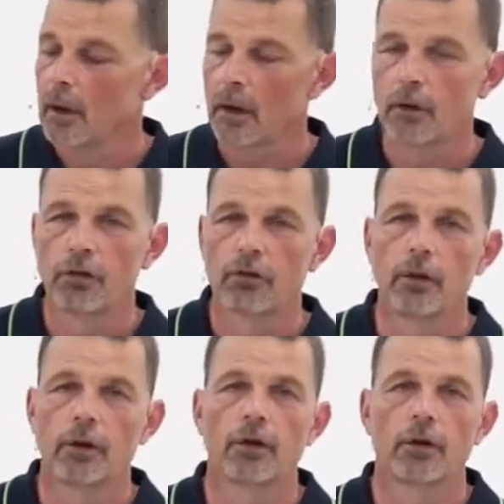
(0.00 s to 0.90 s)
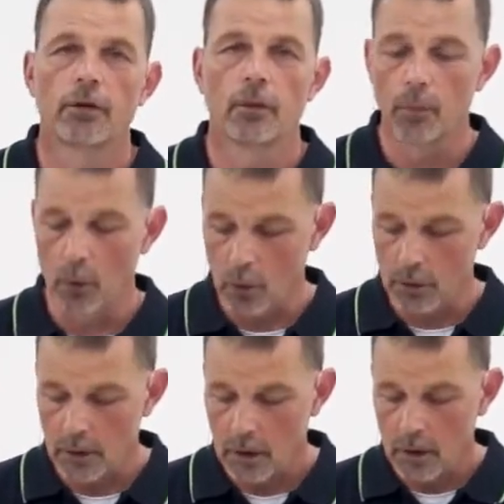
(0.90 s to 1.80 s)
I can screw this onto the
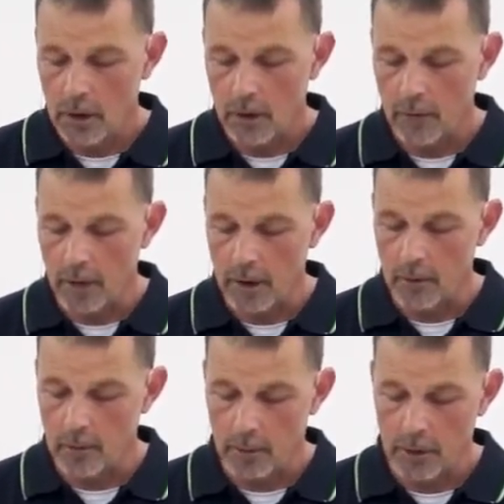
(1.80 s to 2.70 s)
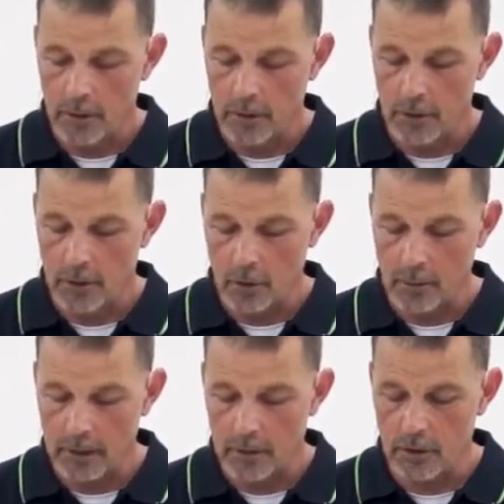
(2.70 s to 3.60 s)
board, and then, because the two are
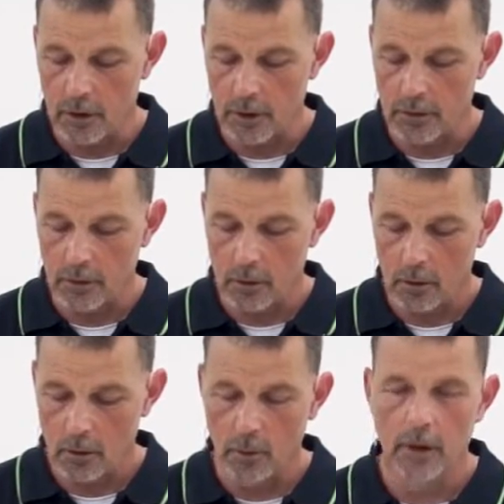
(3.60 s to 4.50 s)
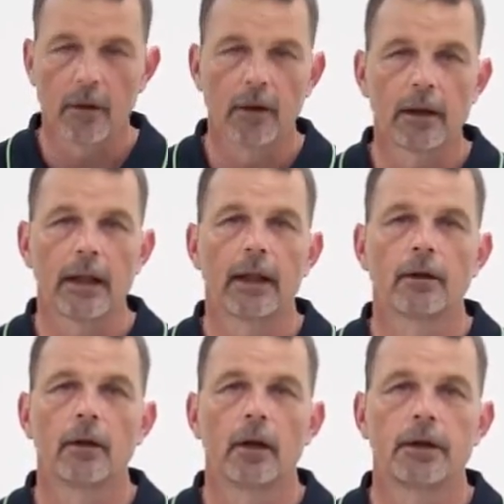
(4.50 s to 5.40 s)
magnetised, we can then hang
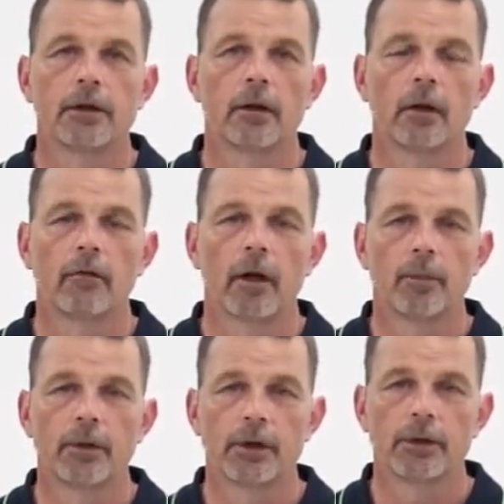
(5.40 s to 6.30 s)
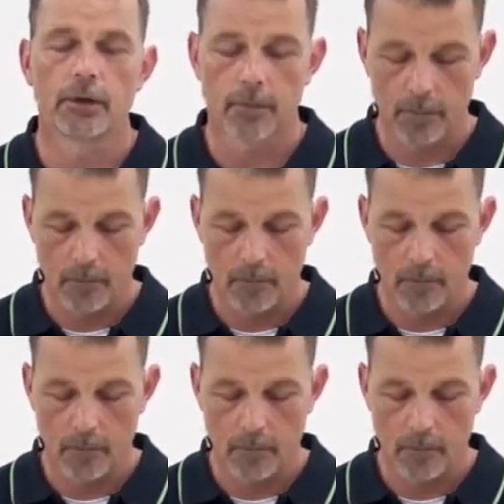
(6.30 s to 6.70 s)
the light in the correct position.